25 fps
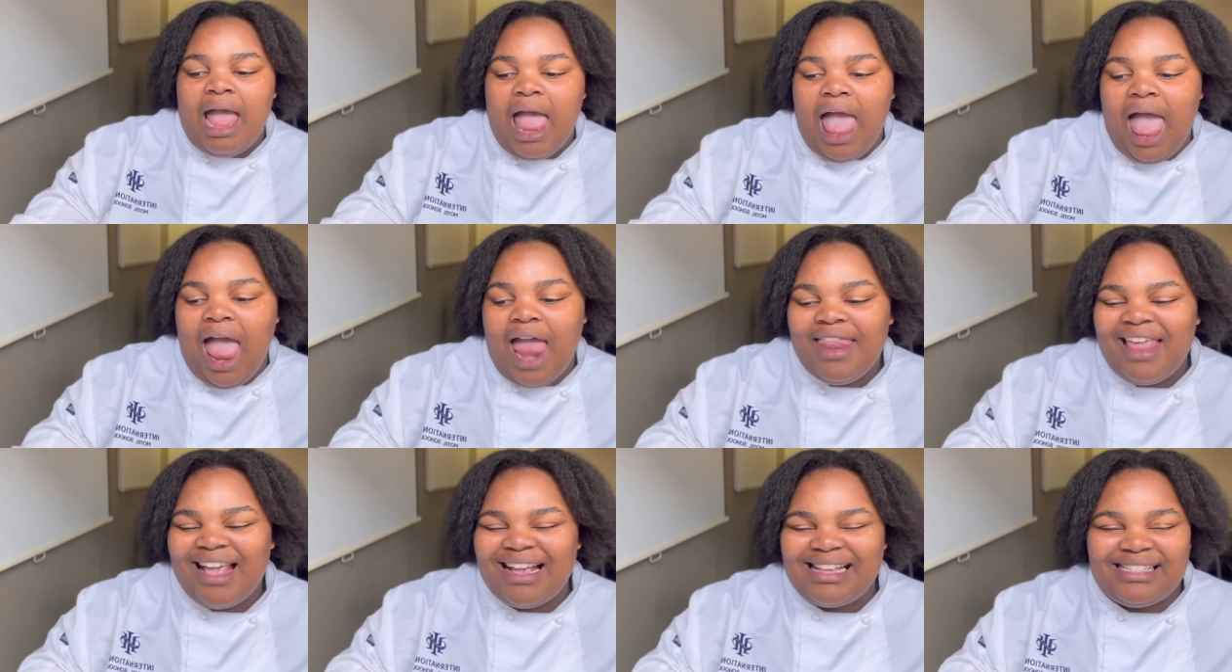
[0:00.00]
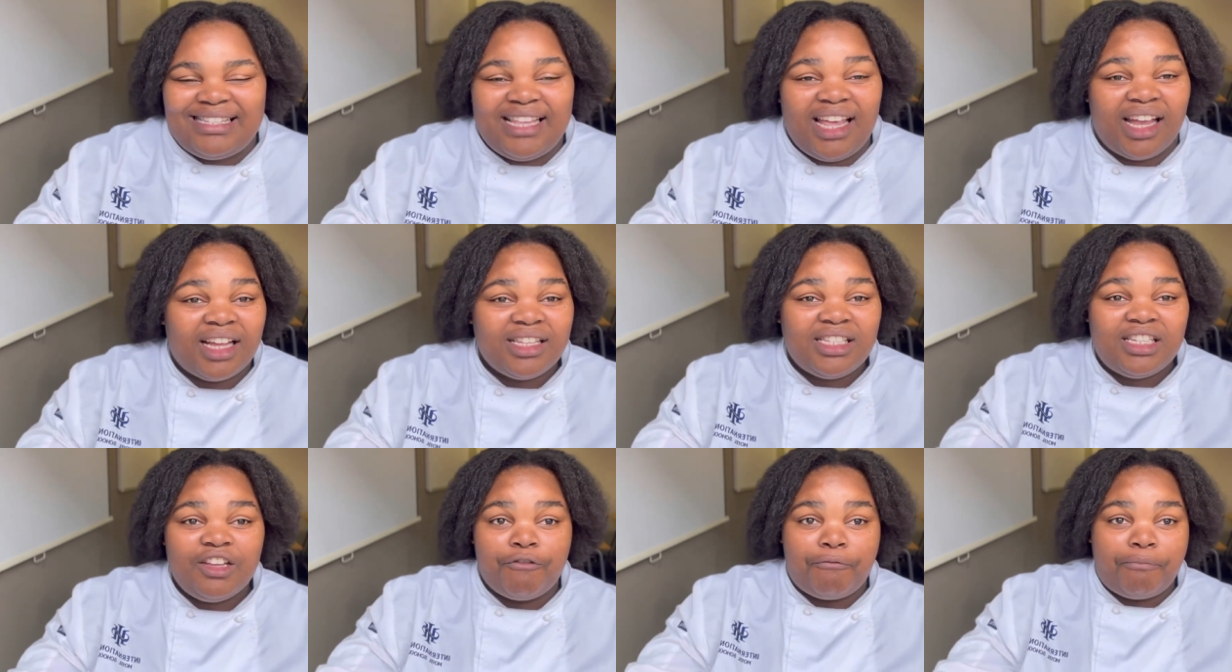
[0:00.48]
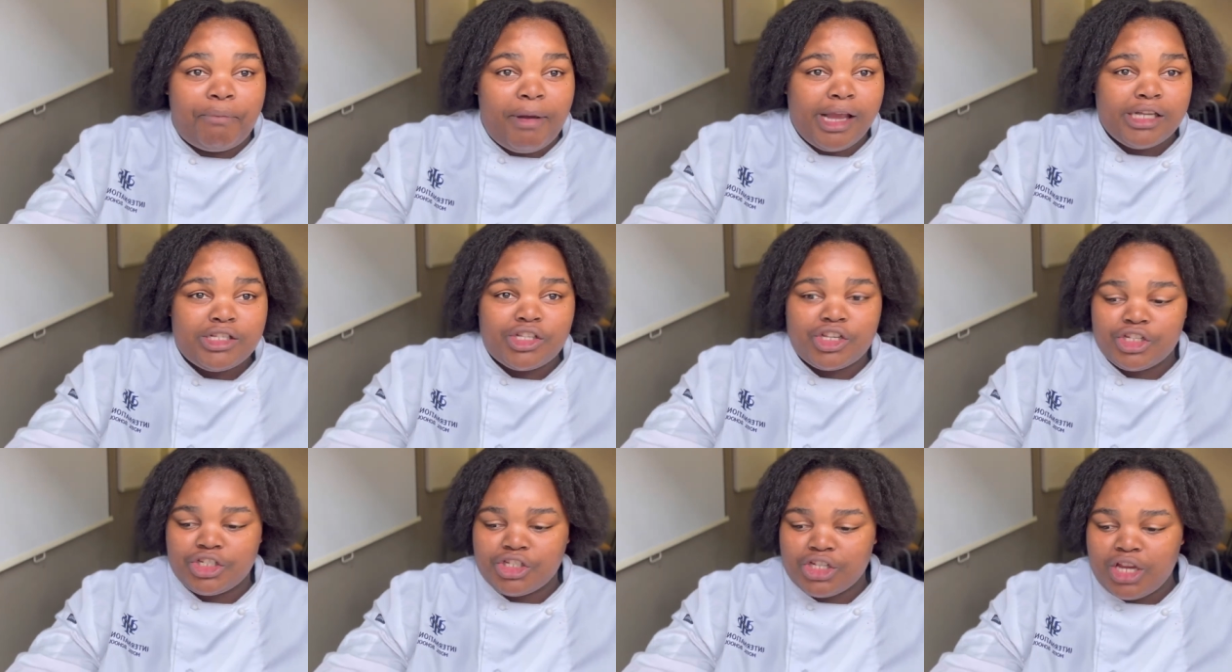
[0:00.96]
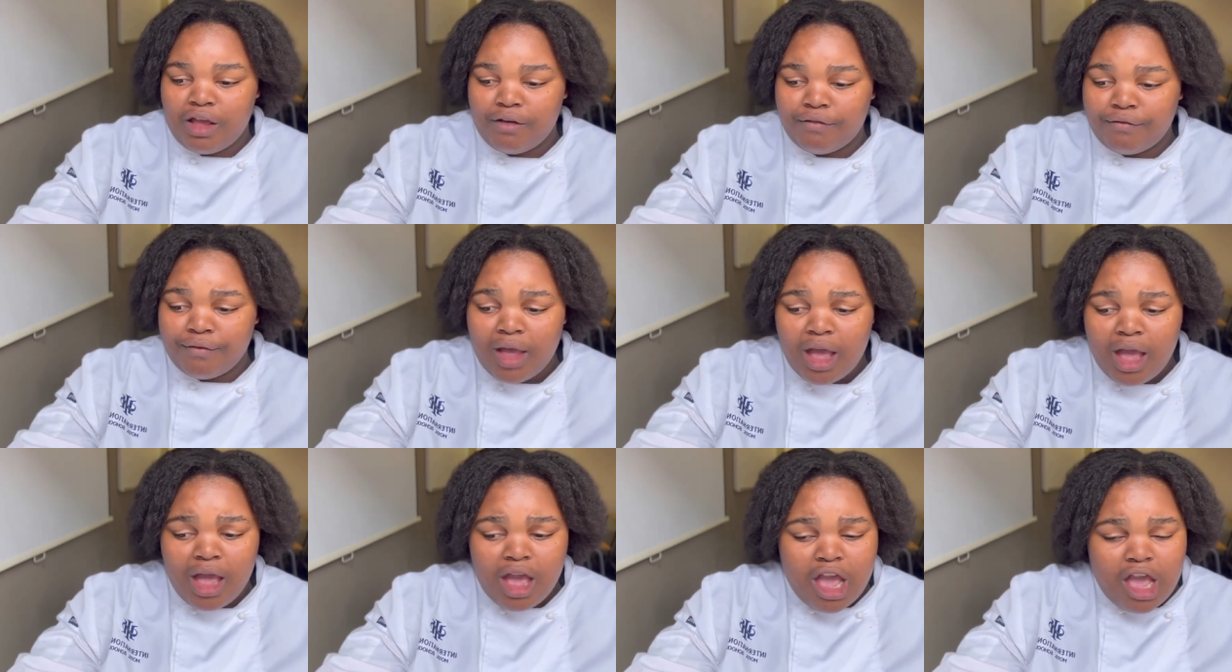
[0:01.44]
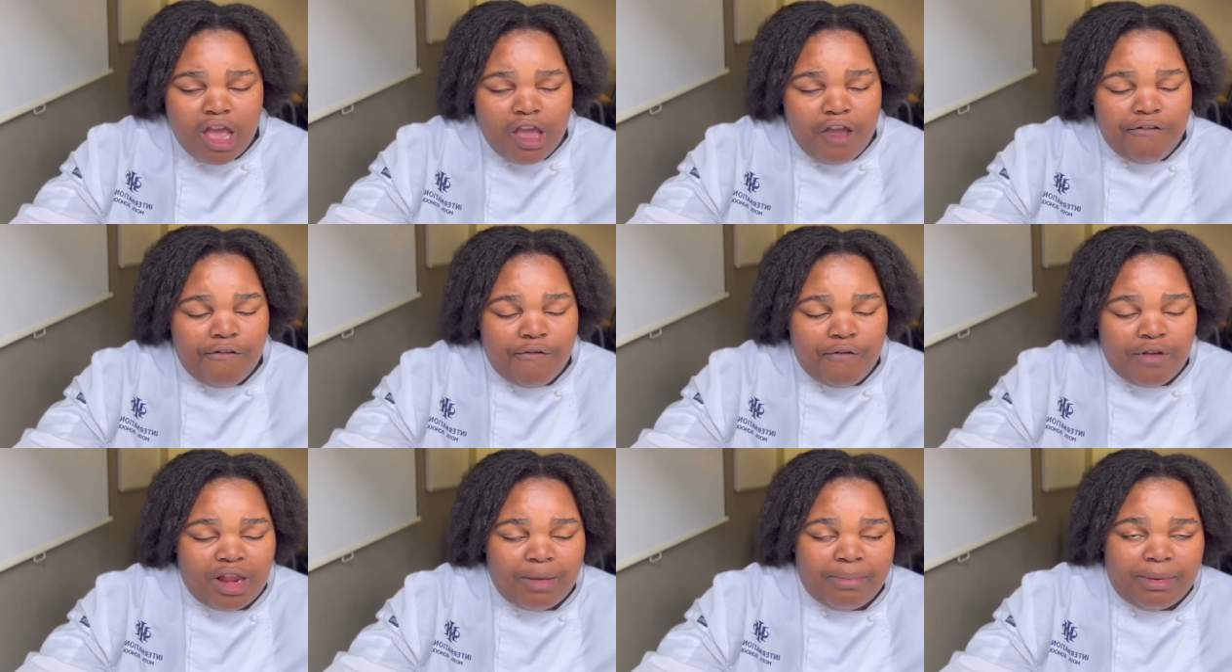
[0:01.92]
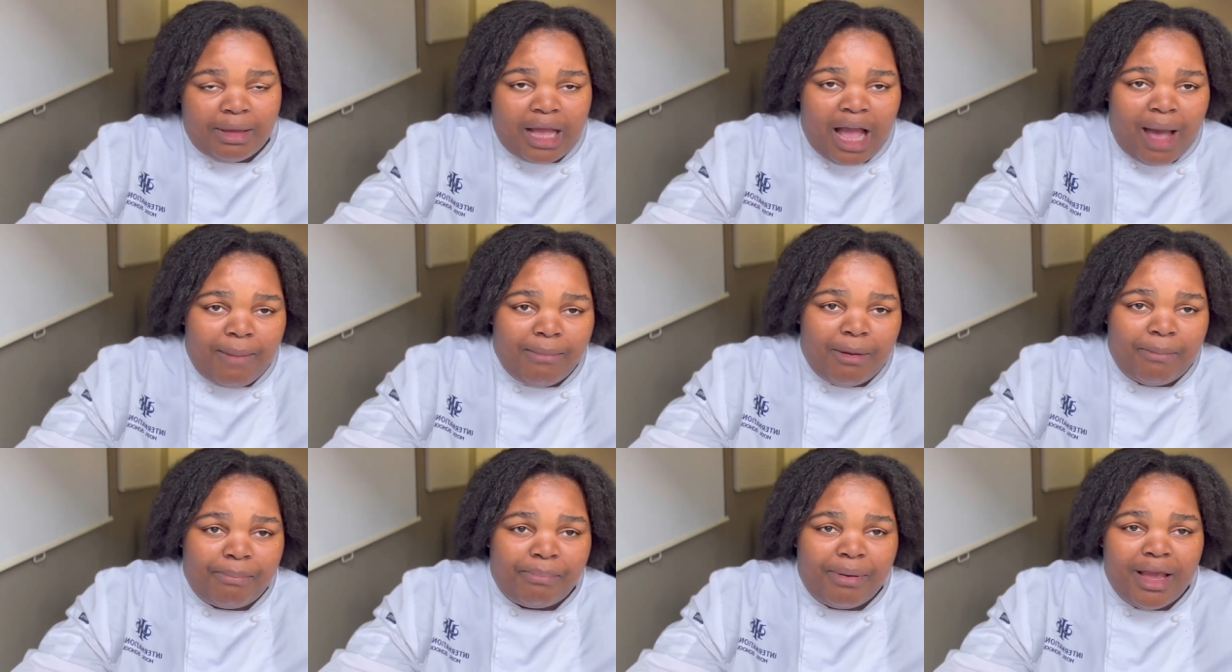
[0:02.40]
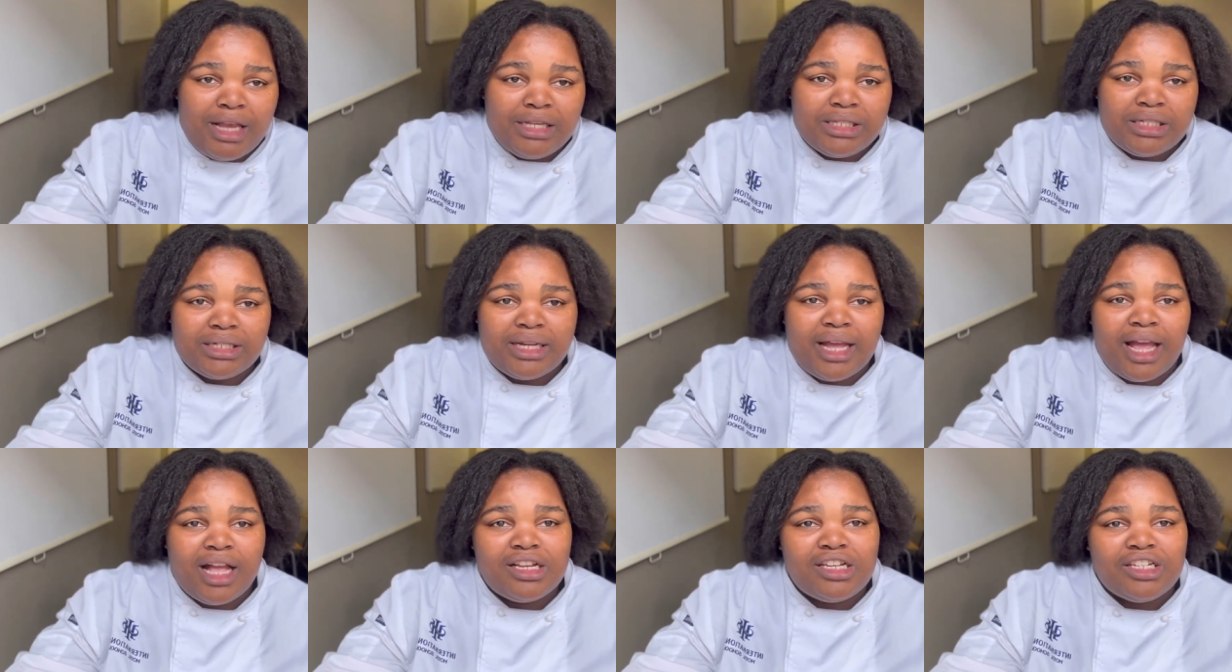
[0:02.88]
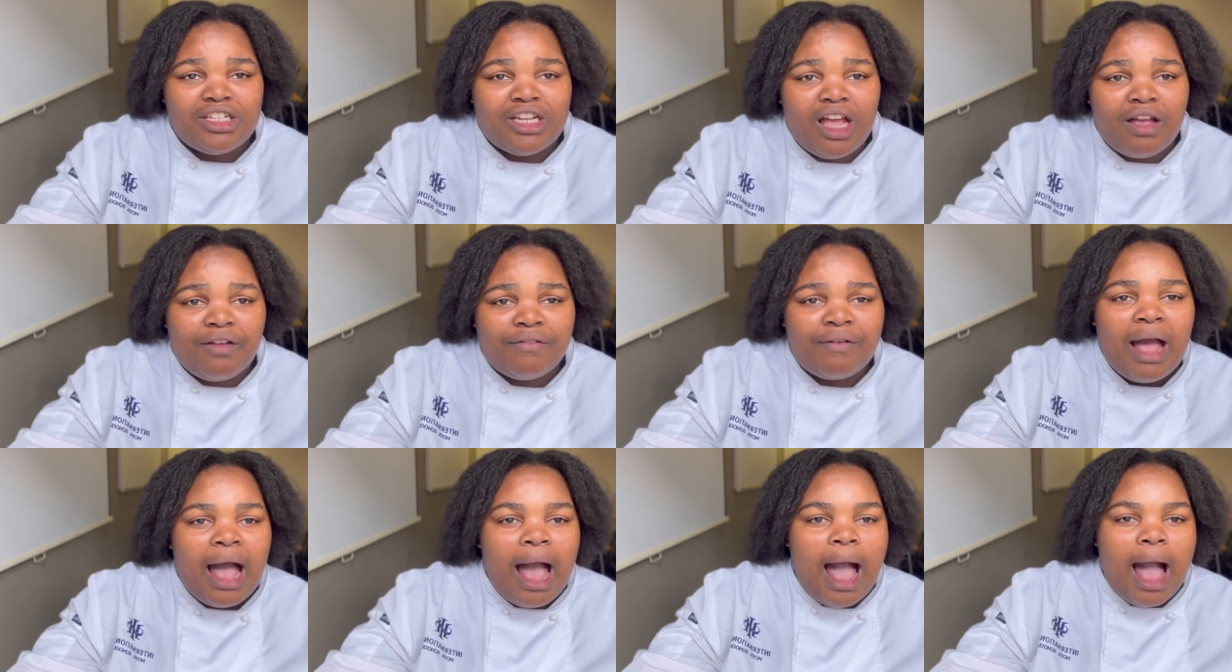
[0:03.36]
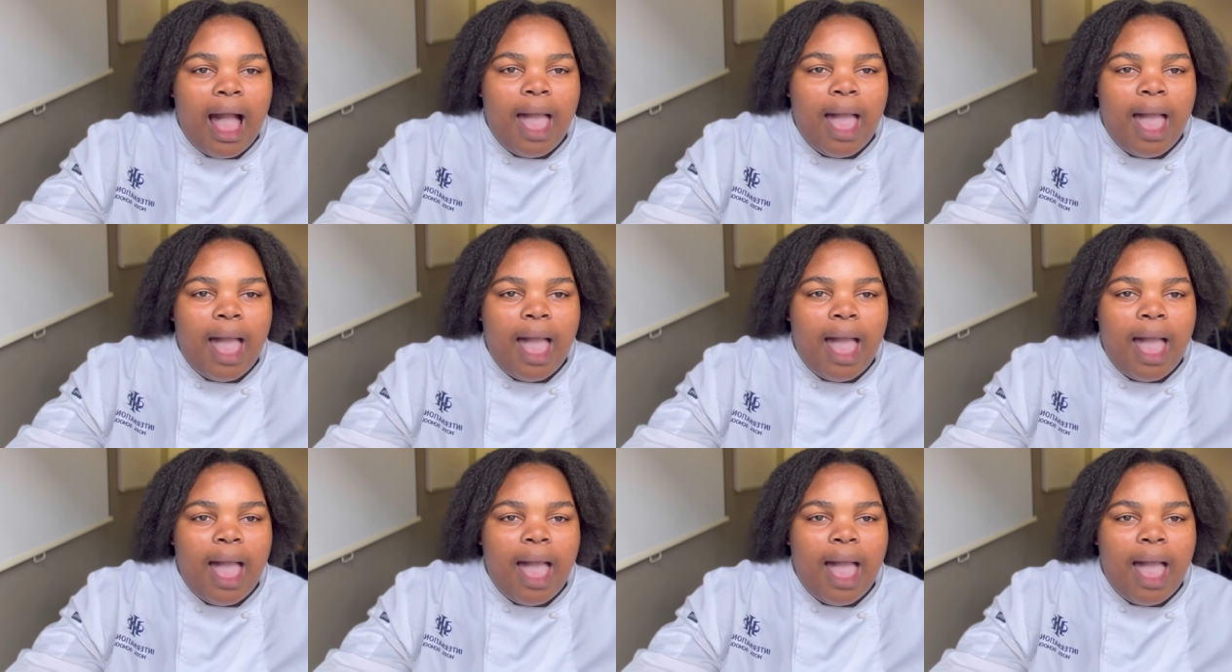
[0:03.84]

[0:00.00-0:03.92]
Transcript: an executive pastry chef, if you want to become a pastry head chef,